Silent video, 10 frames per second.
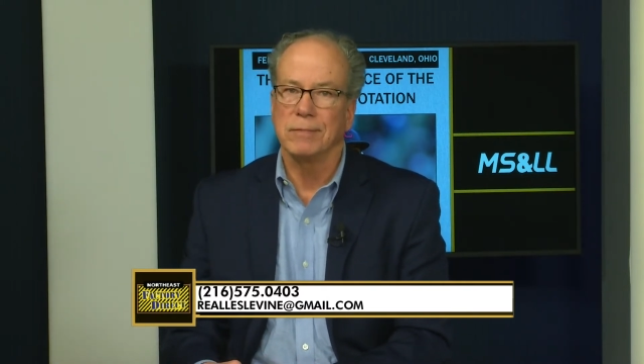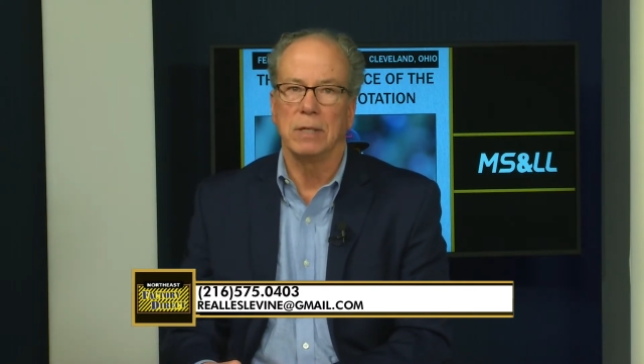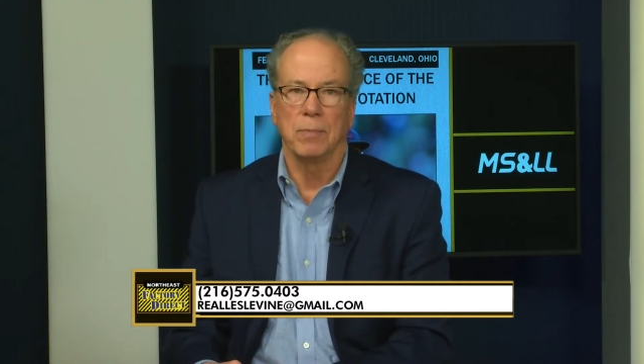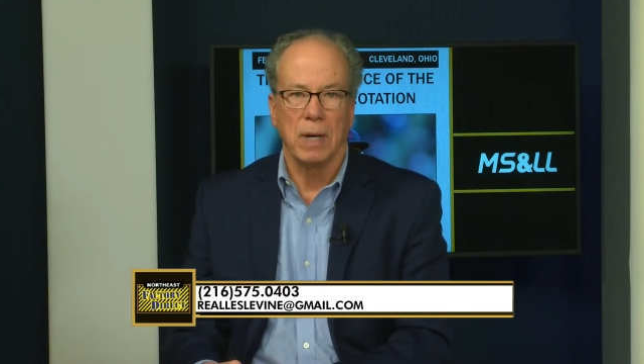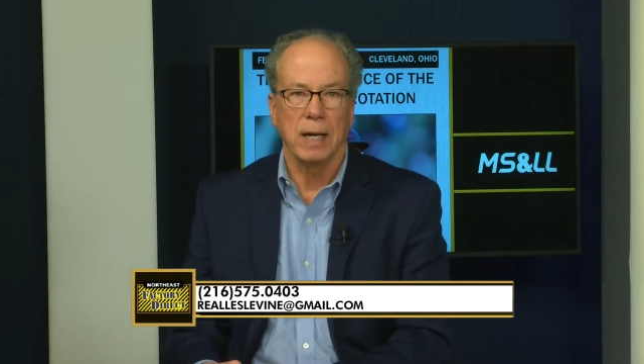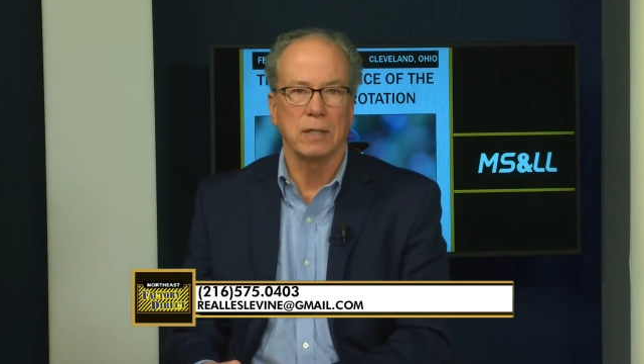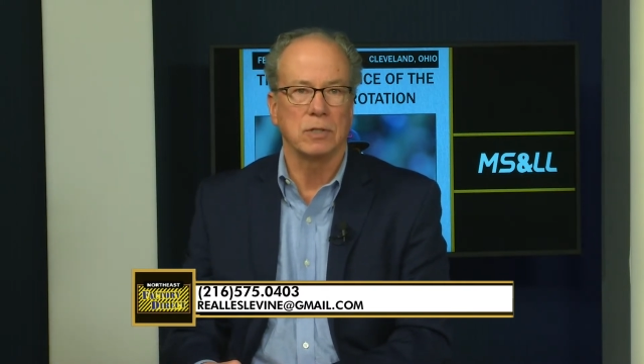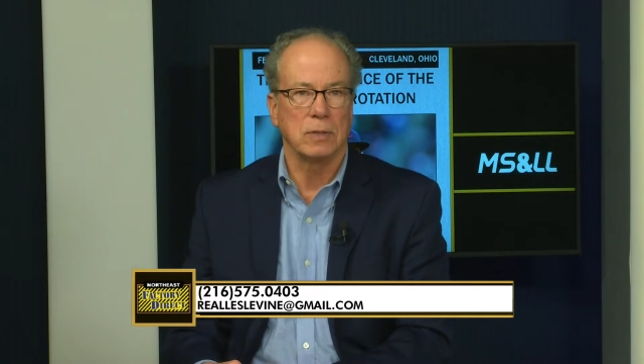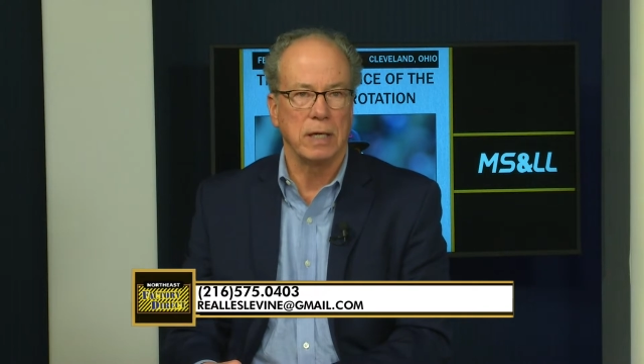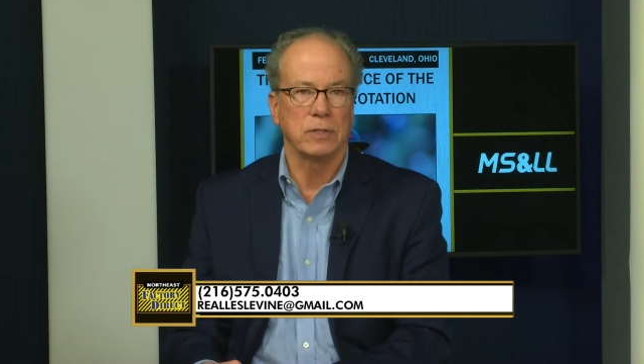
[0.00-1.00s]
in my
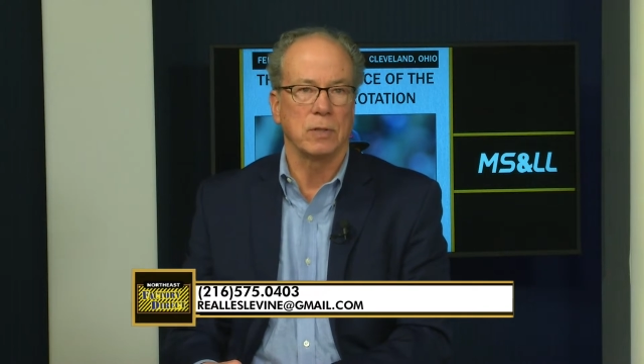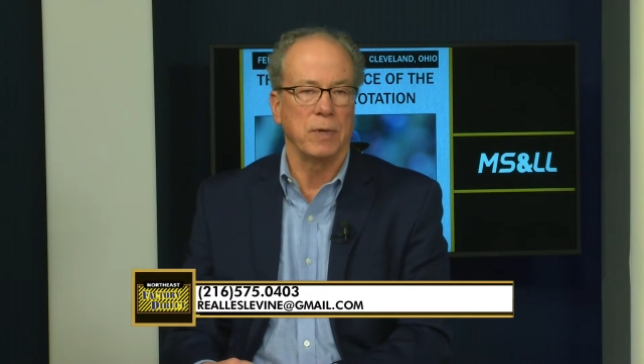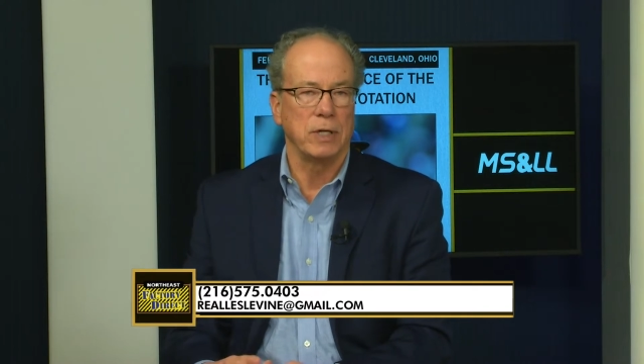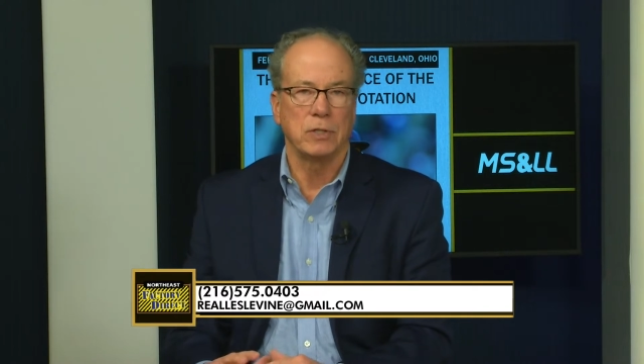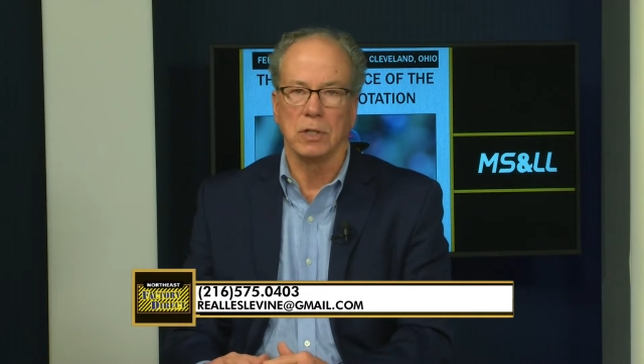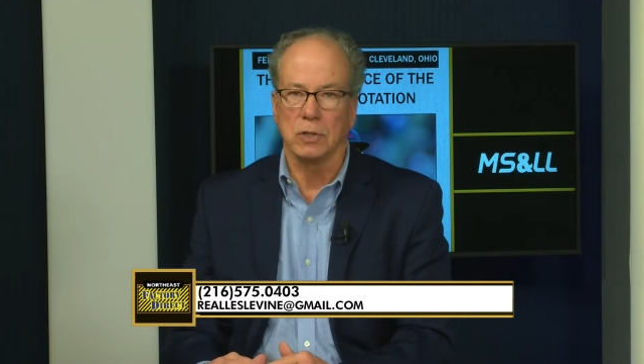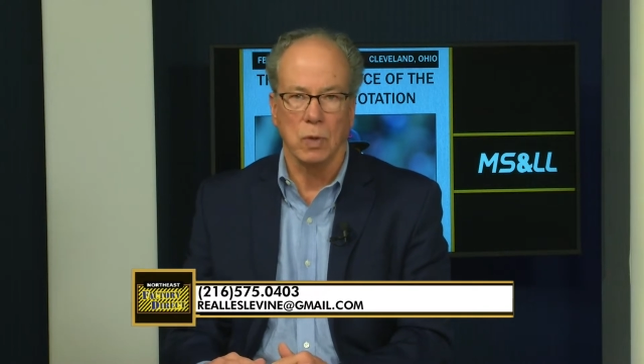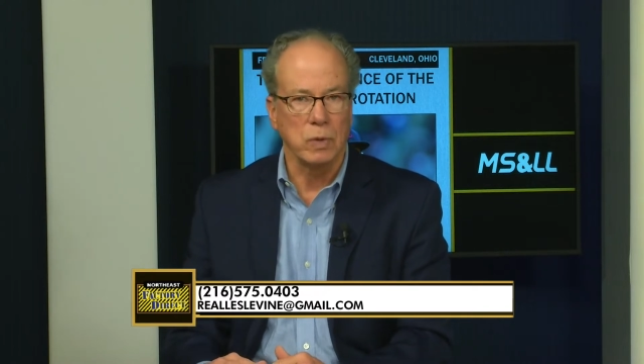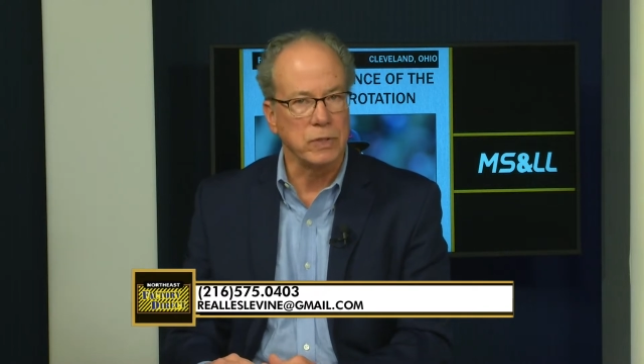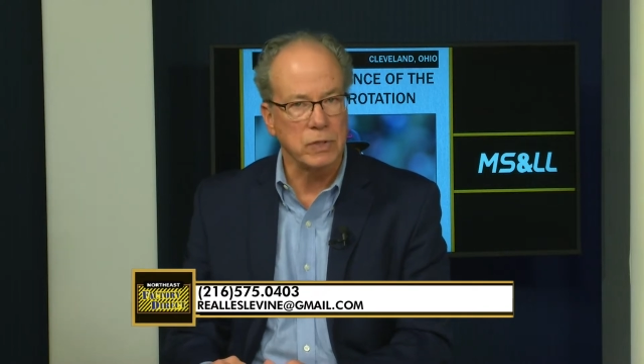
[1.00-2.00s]
estimation, it's
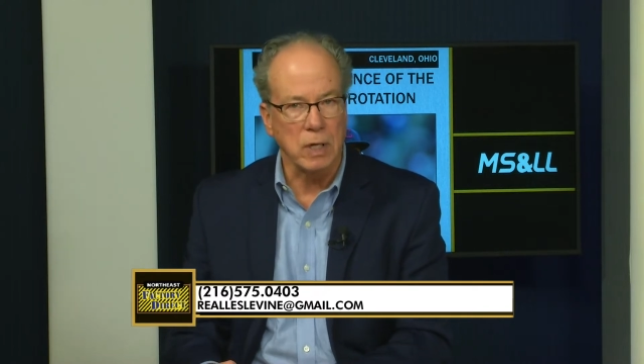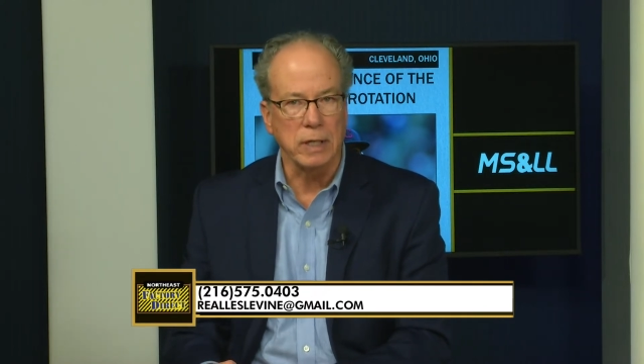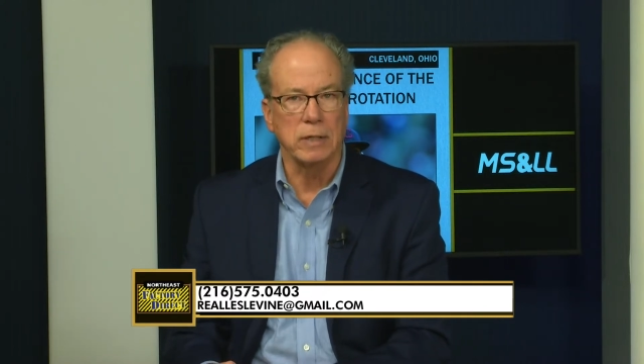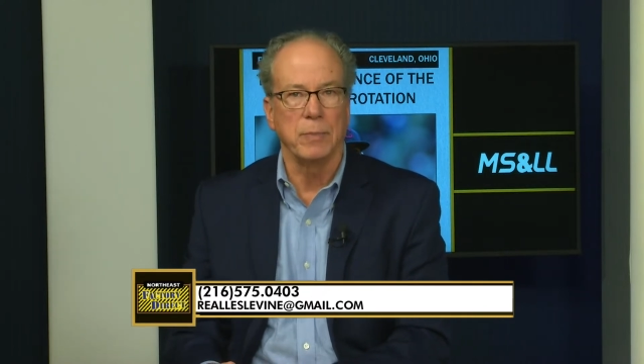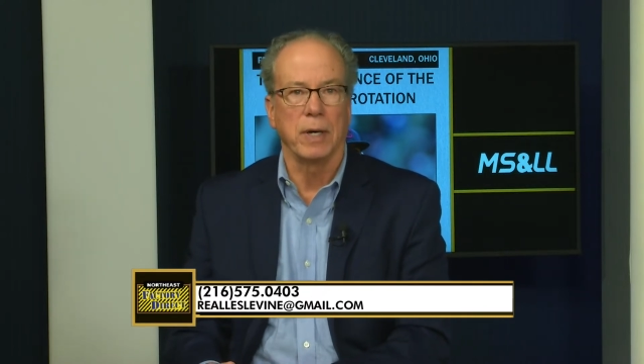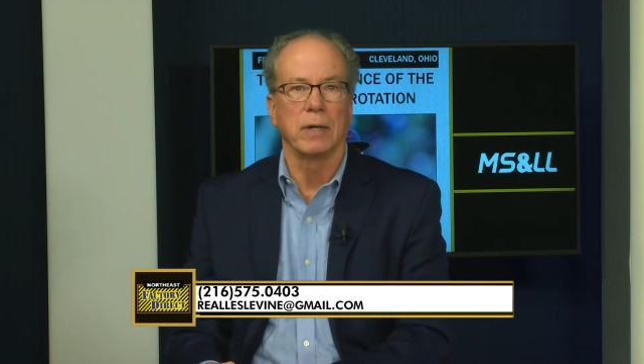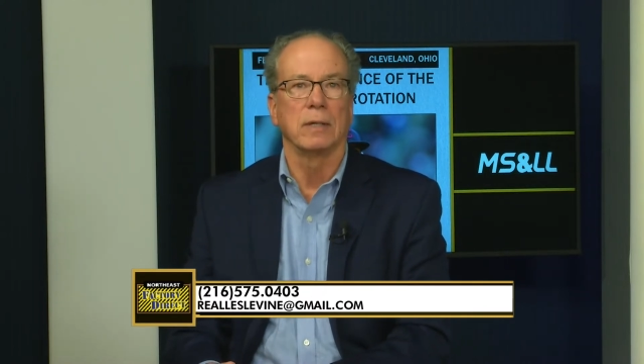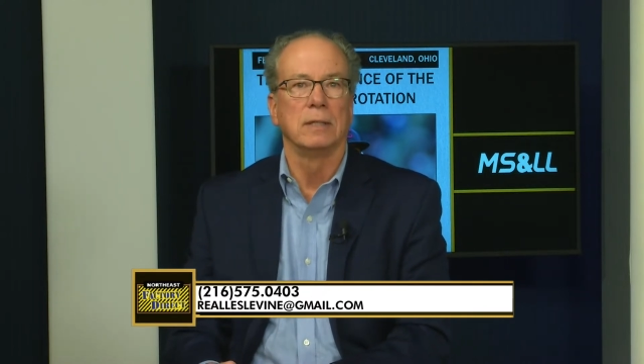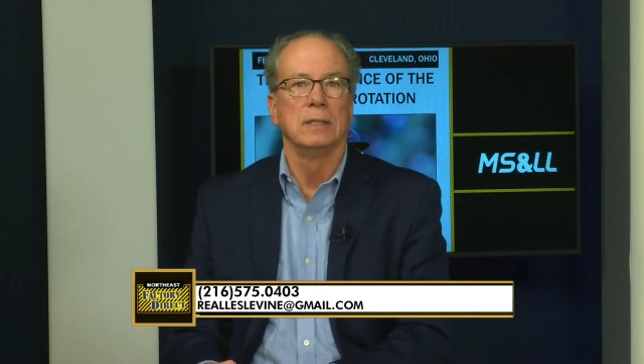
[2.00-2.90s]
only slightly better.